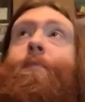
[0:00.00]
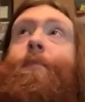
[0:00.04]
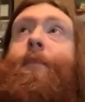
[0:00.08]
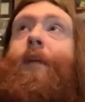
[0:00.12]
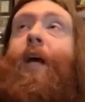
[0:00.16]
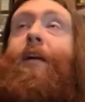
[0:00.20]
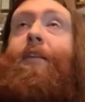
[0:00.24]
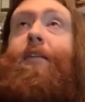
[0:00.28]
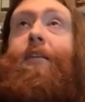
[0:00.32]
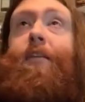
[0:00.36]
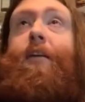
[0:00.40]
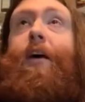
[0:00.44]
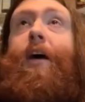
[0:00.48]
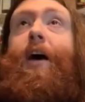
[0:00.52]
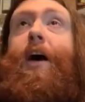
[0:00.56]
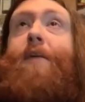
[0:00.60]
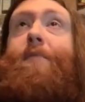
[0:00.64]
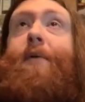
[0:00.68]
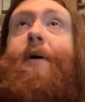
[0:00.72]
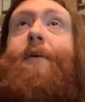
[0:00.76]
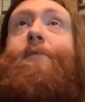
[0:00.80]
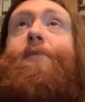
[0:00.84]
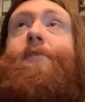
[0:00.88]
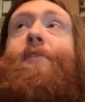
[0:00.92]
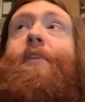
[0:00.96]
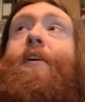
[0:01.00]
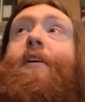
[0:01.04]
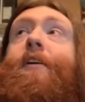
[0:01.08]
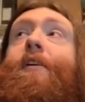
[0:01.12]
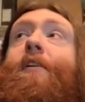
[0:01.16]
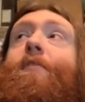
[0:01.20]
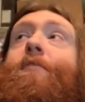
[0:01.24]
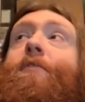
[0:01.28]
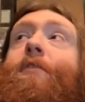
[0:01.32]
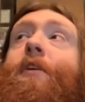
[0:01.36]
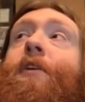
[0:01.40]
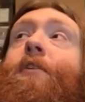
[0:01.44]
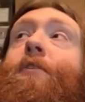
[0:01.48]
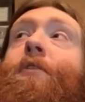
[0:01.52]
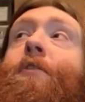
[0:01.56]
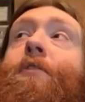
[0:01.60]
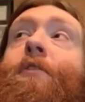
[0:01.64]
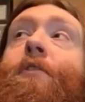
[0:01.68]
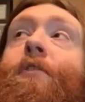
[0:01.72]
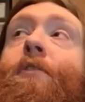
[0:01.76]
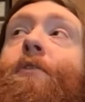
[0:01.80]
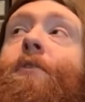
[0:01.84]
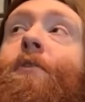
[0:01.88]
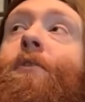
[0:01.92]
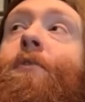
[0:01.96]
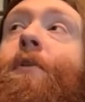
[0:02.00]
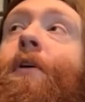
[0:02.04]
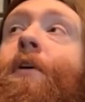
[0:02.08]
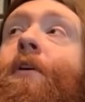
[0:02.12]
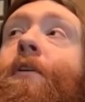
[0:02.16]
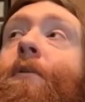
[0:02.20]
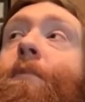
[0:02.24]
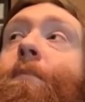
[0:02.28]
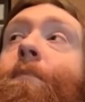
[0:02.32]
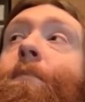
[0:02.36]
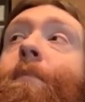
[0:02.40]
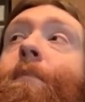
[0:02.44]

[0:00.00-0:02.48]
at the time i was thinking of going to um,